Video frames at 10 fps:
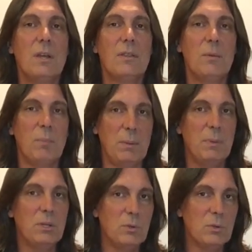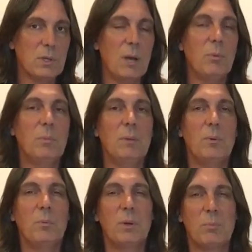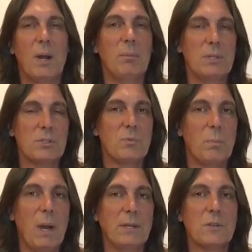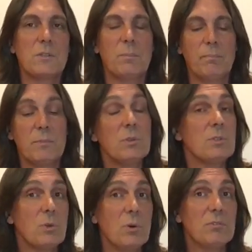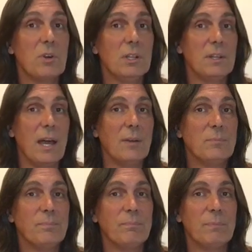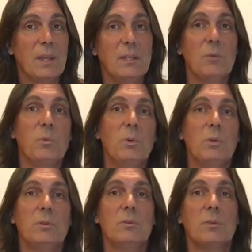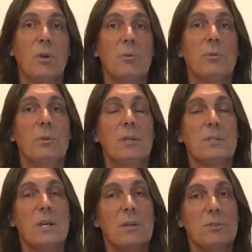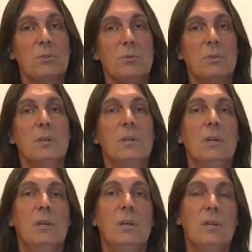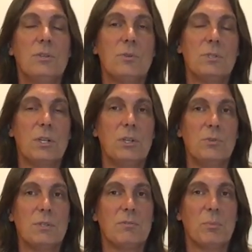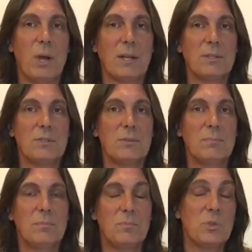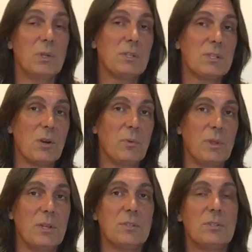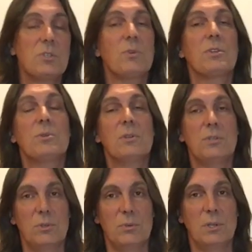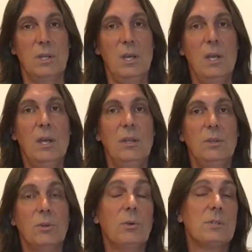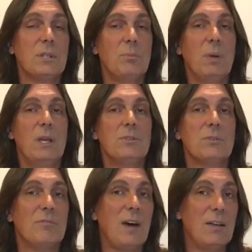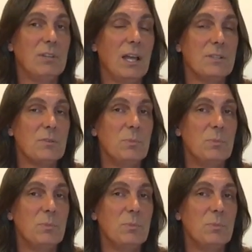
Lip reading: that might be new to a couple people but are probably just reminders. So let's go over all of that and then we'll go through the entire tune so that you can use it for practice. So let's start with this, the structure of the tune. You'll notice on the page there's 5 lines of